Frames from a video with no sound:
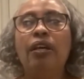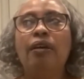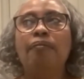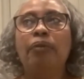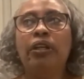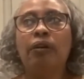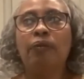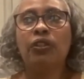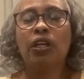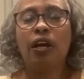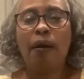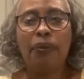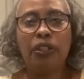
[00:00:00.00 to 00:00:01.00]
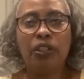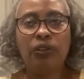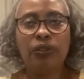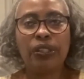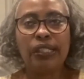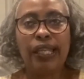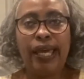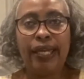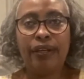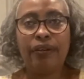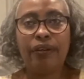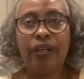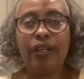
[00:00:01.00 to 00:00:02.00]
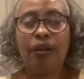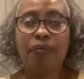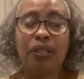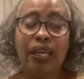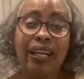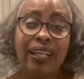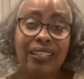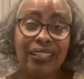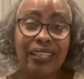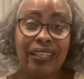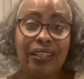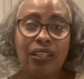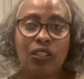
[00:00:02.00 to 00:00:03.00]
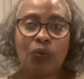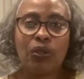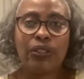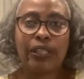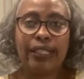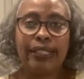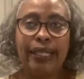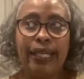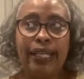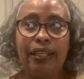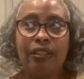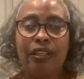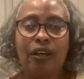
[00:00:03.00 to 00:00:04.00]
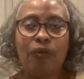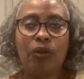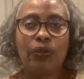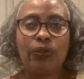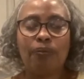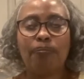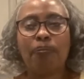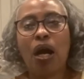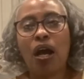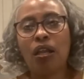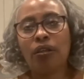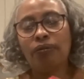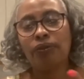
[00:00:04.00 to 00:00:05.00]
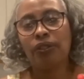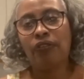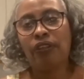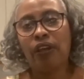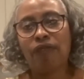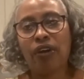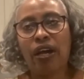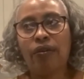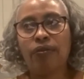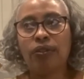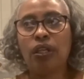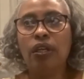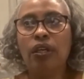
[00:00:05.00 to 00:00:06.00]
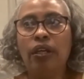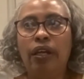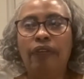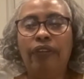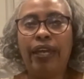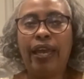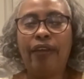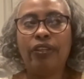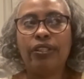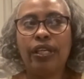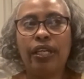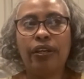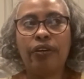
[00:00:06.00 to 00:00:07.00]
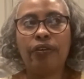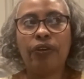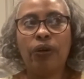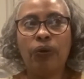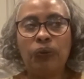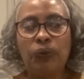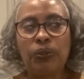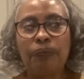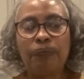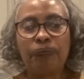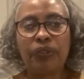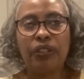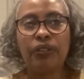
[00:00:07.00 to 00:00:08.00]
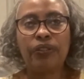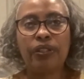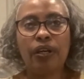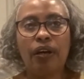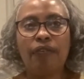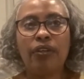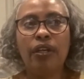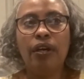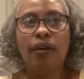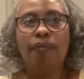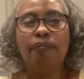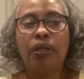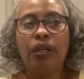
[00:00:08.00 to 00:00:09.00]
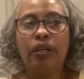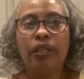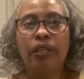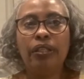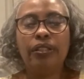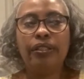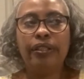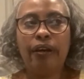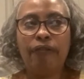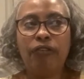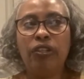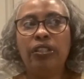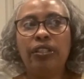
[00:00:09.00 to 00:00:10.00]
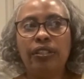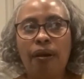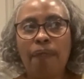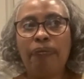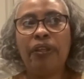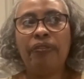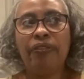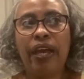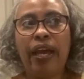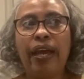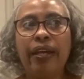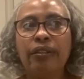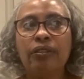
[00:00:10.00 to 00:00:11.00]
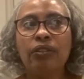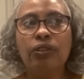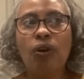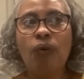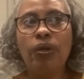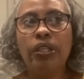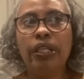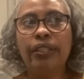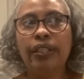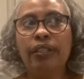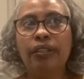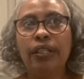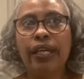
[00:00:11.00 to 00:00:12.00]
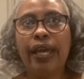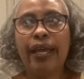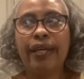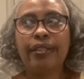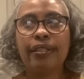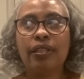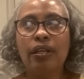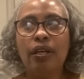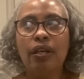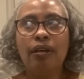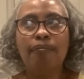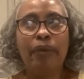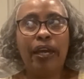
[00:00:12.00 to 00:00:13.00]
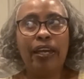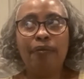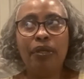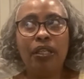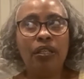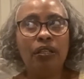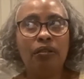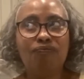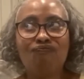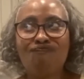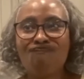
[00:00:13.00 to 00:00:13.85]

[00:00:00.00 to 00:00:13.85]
but it was a couple of years later. And I'm glad I did it, because once I did it, there was some pollens that they found, and they had to take care of those and stuff. But it's definitely something that, we need to look at, maybe